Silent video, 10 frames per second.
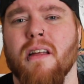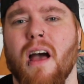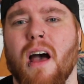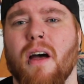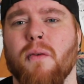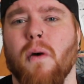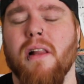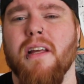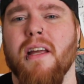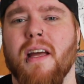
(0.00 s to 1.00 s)
And
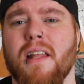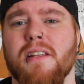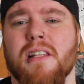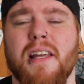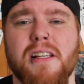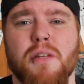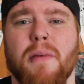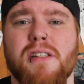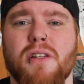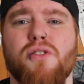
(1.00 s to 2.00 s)
while you're here, there's links to
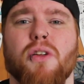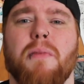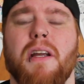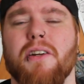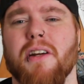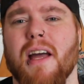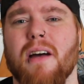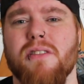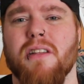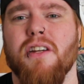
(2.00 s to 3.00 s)
my social media
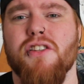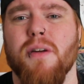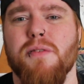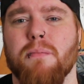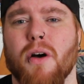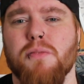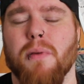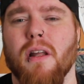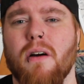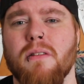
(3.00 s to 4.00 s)
accounts in the description box
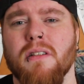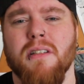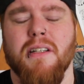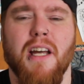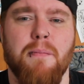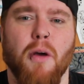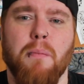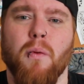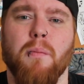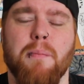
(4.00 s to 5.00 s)
below. Hit me up
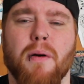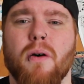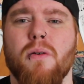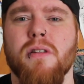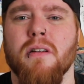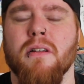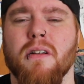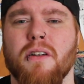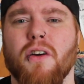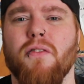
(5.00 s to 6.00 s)
and we'll be bros.
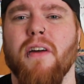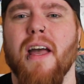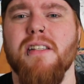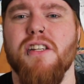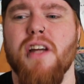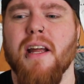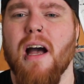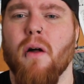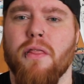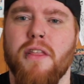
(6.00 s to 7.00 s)
Don't forget to check
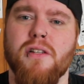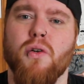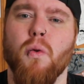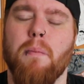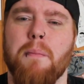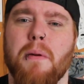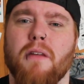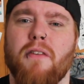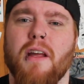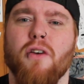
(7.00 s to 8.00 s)
out this cool
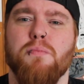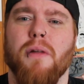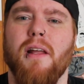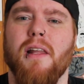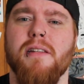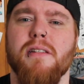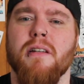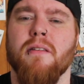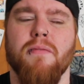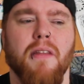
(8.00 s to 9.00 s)
popular videos
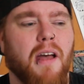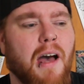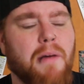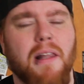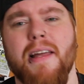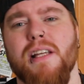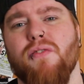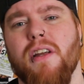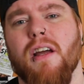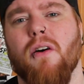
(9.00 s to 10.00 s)
playlist and my latest
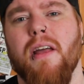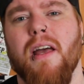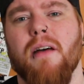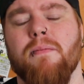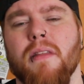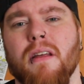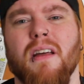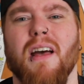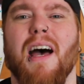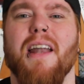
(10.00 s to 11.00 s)
video here.
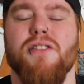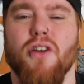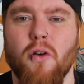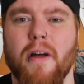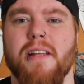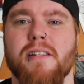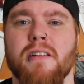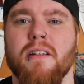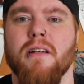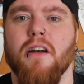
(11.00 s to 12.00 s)
And as always,
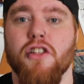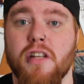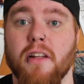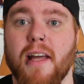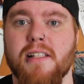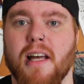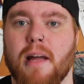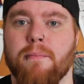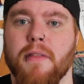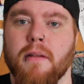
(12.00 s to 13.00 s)
until next
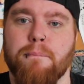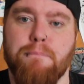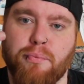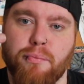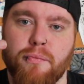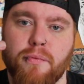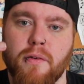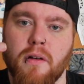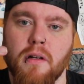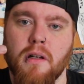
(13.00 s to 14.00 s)
time,
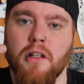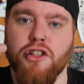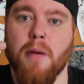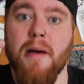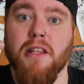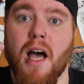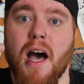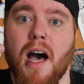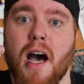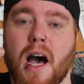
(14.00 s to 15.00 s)

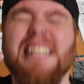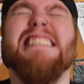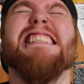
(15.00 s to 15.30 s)
Jamata!